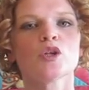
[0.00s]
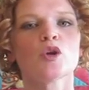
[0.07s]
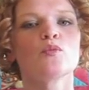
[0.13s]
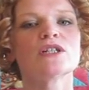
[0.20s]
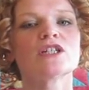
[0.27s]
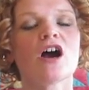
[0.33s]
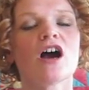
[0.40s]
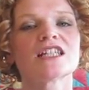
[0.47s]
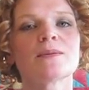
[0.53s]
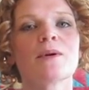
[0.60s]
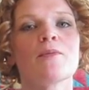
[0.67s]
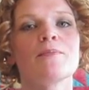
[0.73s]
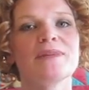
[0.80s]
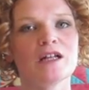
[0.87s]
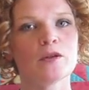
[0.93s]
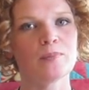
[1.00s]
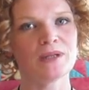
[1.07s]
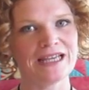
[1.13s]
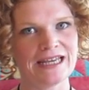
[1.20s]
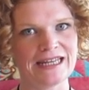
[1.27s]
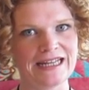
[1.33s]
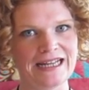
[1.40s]
we talked about meal
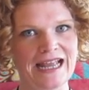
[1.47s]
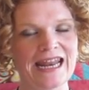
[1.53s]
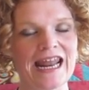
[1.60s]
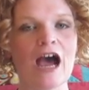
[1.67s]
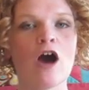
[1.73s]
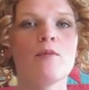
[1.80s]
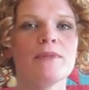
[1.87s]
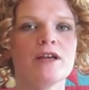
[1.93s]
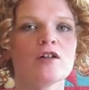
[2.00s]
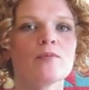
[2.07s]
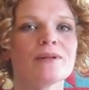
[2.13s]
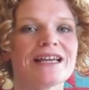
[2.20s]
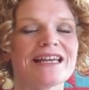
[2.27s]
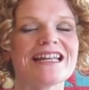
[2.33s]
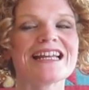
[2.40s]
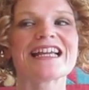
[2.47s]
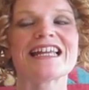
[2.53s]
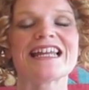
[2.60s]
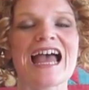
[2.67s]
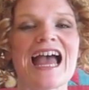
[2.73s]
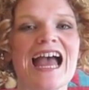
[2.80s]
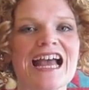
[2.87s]
planning and how meal planning
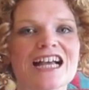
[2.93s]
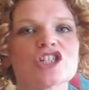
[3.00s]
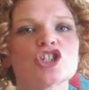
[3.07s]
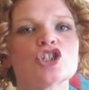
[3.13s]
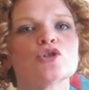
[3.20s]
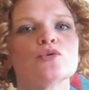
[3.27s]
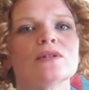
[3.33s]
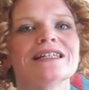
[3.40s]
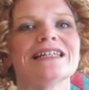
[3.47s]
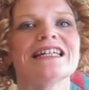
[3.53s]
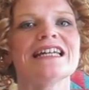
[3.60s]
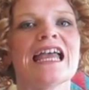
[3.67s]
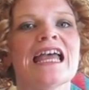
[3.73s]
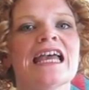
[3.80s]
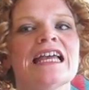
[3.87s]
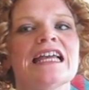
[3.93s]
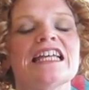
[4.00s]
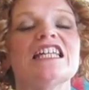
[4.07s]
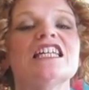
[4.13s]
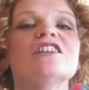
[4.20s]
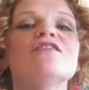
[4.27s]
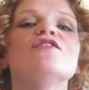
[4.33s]
can actually
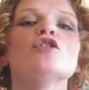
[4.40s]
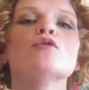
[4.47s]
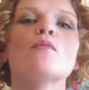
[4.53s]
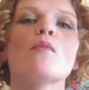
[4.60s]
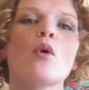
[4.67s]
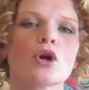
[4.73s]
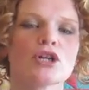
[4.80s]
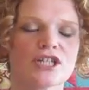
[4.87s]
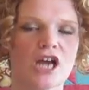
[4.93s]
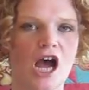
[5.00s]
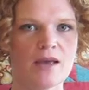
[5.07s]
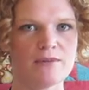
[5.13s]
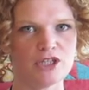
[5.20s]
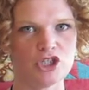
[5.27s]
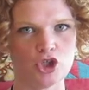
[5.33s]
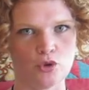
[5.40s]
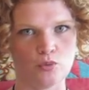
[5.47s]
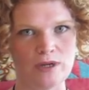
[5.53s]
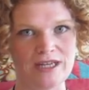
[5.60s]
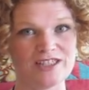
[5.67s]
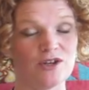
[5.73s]
give you more time in your week.